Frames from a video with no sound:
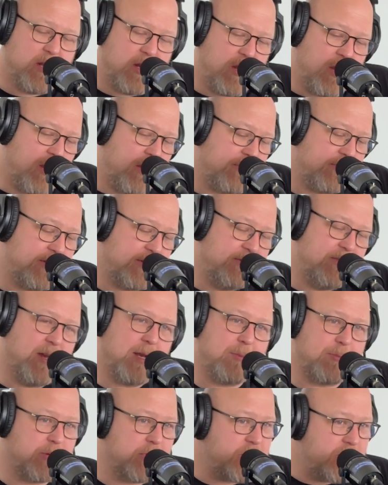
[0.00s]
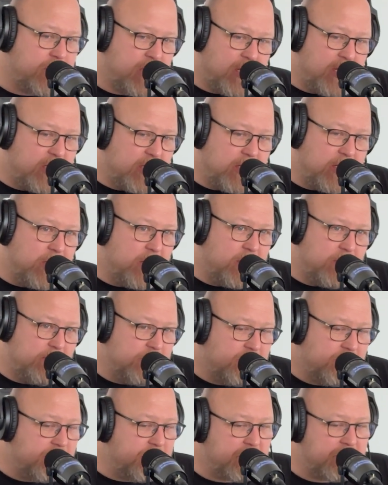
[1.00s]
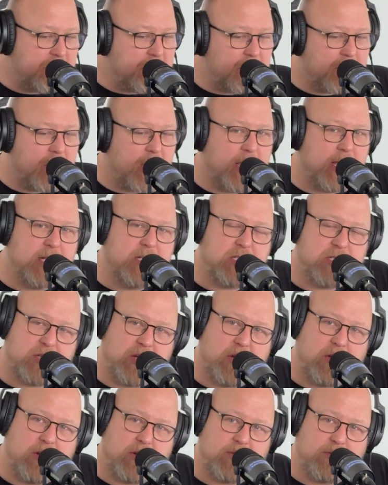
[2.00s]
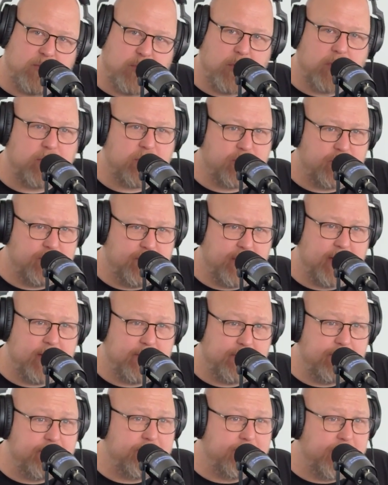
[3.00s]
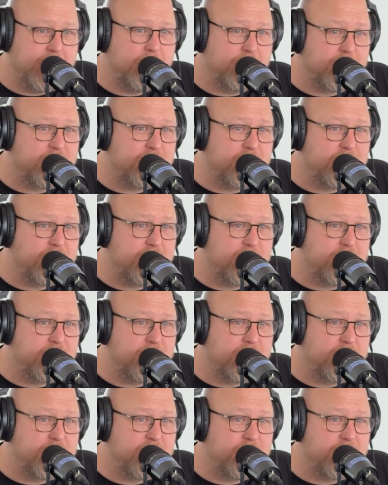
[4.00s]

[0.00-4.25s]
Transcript: a lot of developers, it's a lot of work to build